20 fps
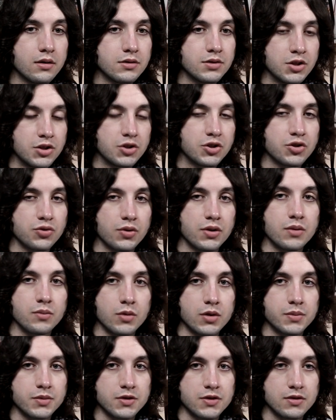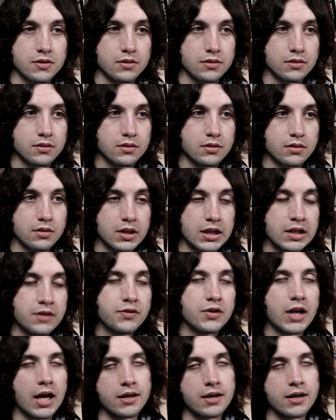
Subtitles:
to destroy the mobile suit. Even,